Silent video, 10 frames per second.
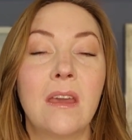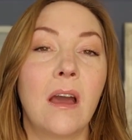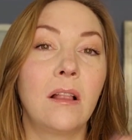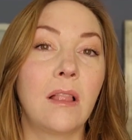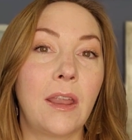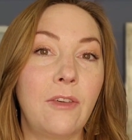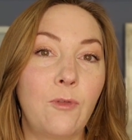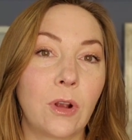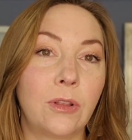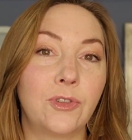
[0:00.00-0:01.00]
A lot of the
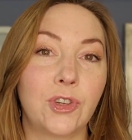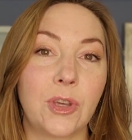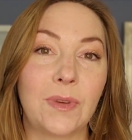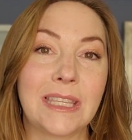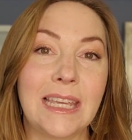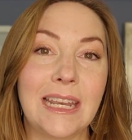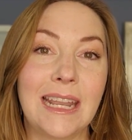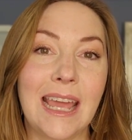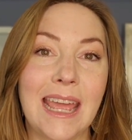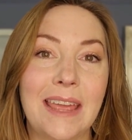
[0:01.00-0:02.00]
foreclosures that we see
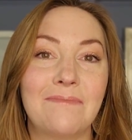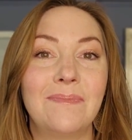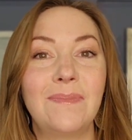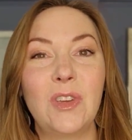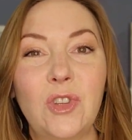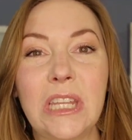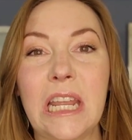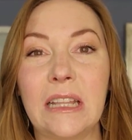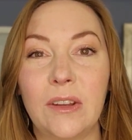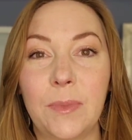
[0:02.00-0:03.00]
today usually
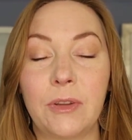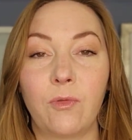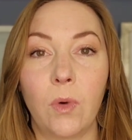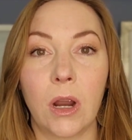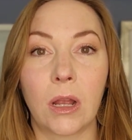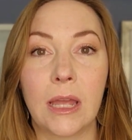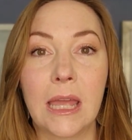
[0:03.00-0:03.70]
need a little bit of work.